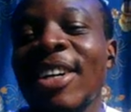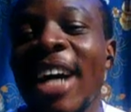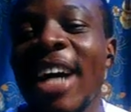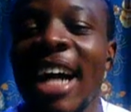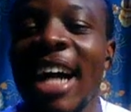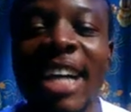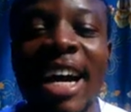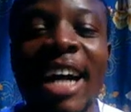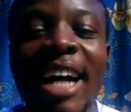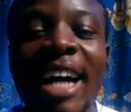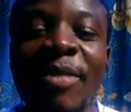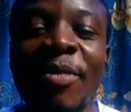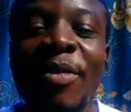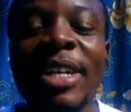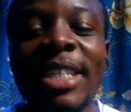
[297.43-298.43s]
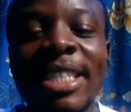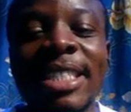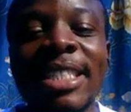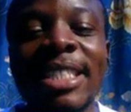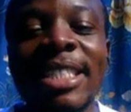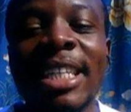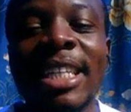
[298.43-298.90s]
And the funny thing
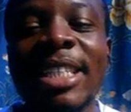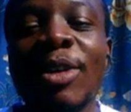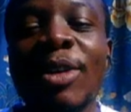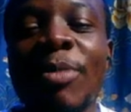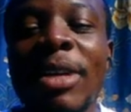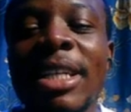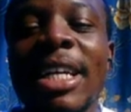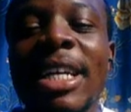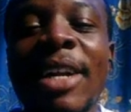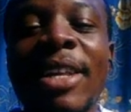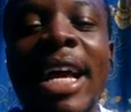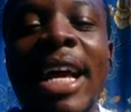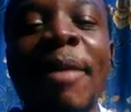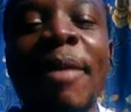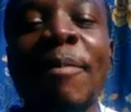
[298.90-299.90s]
is that it automatically like